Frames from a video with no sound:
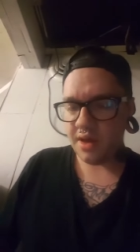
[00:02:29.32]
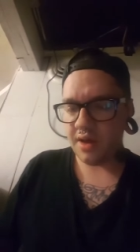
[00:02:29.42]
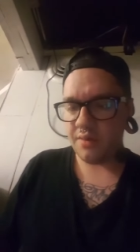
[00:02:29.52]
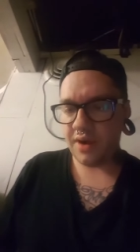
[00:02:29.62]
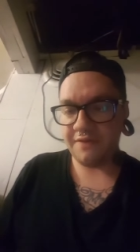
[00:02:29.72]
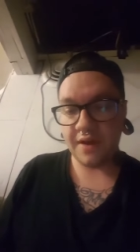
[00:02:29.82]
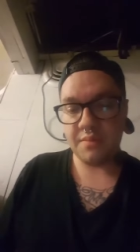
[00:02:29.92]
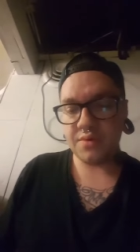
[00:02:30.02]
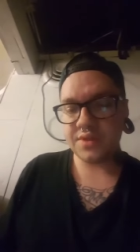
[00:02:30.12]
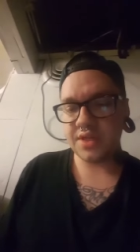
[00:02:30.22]
Uh, what I
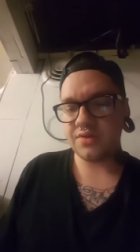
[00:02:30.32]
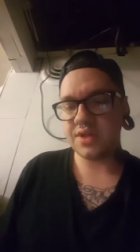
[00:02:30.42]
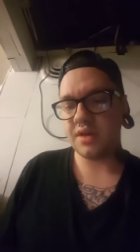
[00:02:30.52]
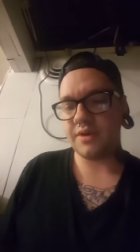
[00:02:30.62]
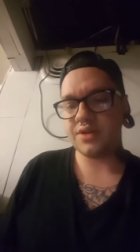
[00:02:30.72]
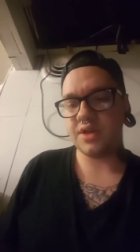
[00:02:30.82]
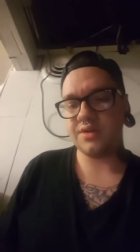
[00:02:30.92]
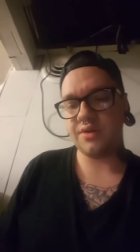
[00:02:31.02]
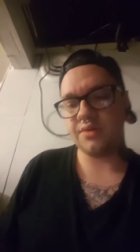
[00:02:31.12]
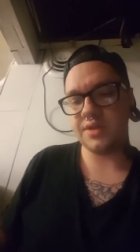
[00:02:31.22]
find most interesting about
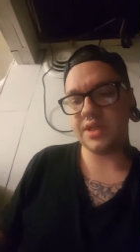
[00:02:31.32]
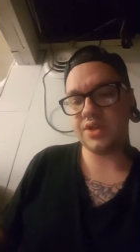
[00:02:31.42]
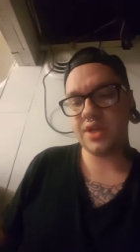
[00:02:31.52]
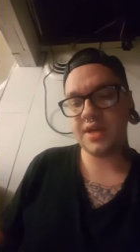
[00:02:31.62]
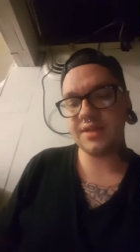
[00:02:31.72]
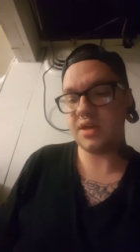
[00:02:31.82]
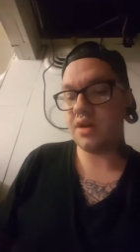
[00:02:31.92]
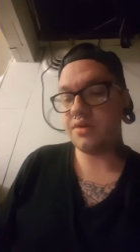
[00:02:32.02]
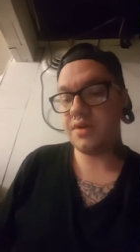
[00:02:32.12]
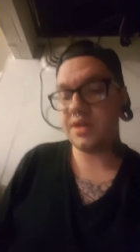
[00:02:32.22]
Shantotto is that she has
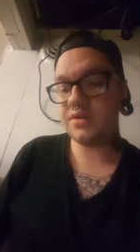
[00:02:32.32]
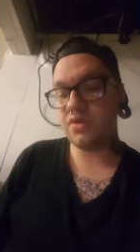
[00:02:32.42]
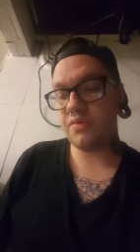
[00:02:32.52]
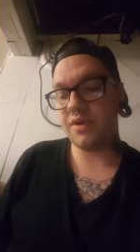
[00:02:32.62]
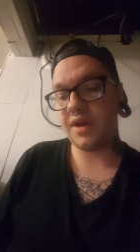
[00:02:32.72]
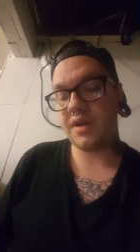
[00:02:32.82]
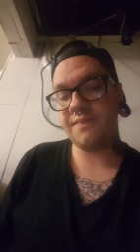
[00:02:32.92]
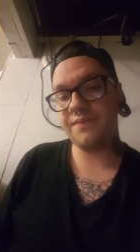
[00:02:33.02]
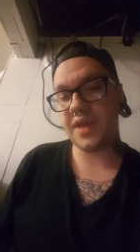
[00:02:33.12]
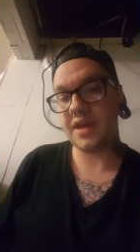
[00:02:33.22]
a, a, unique soul break
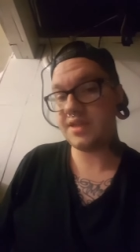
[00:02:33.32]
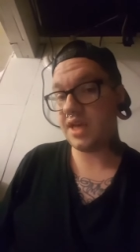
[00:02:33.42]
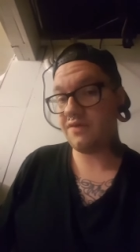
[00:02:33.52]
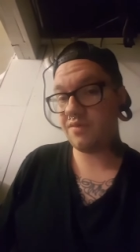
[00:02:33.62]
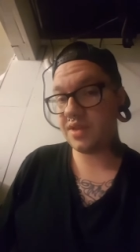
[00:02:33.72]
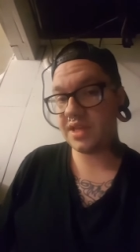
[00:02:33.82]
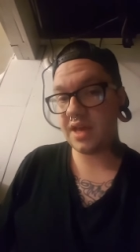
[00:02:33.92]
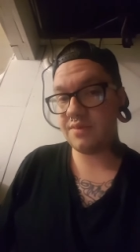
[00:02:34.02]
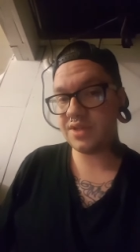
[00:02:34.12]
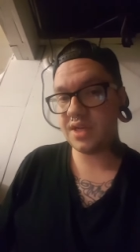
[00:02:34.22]
that, aside from the
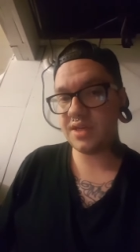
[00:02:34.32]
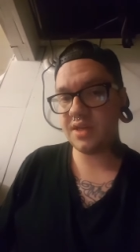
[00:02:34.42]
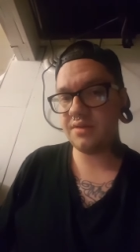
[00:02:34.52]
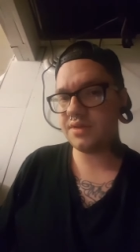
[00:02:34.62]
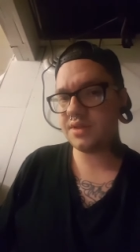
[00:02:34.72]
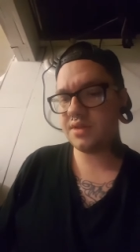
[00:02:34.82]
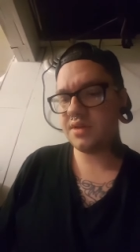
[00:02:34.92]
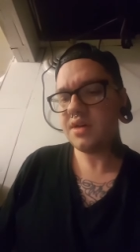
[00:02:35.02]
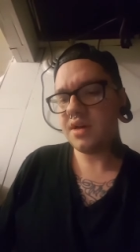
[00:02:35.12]
damage that it deals,